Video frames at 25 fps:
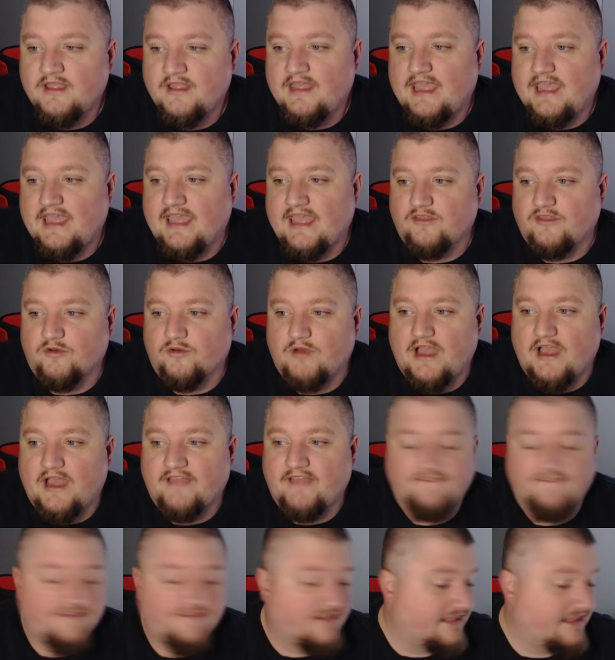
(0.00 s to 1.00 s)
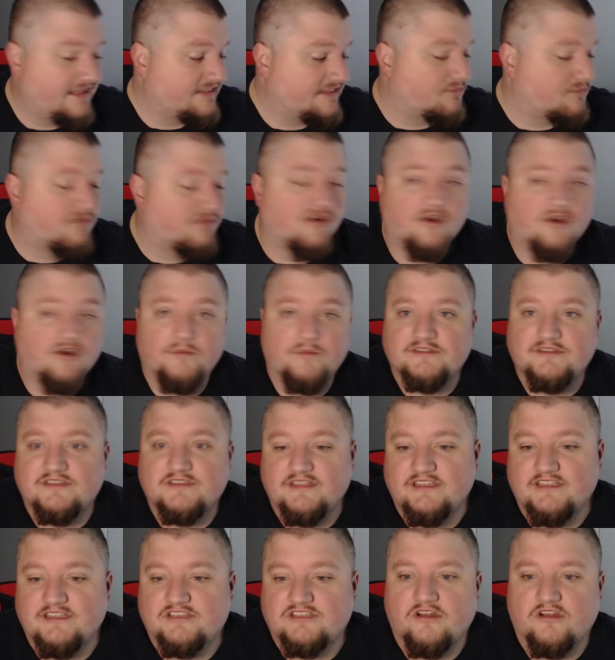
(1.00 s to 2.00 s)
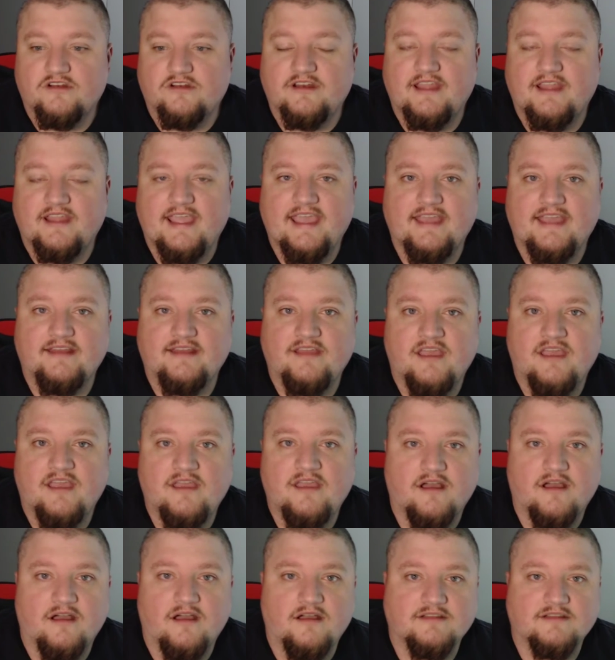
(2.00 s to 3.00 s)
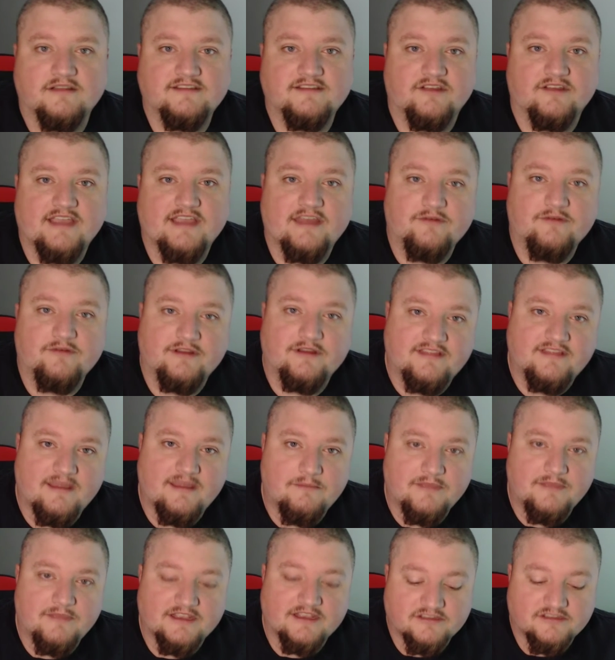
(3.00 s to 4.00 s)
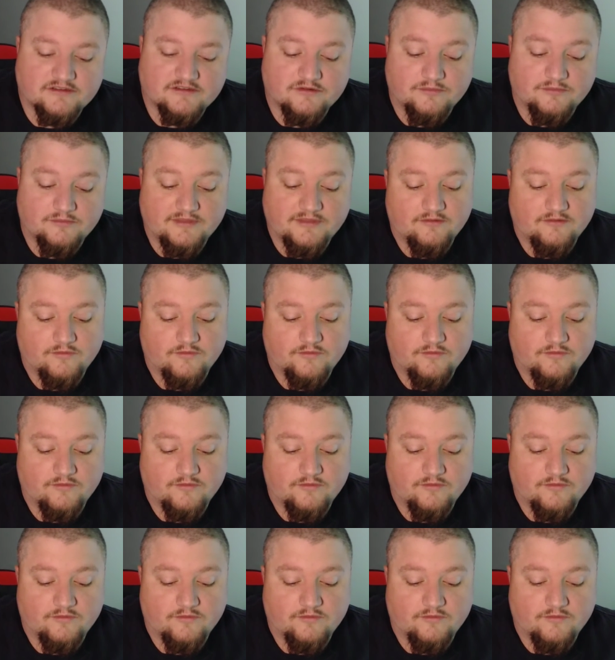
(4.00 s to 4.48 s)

And I feel like they're purposely starting to add Derrick Henry into that mix a little bit,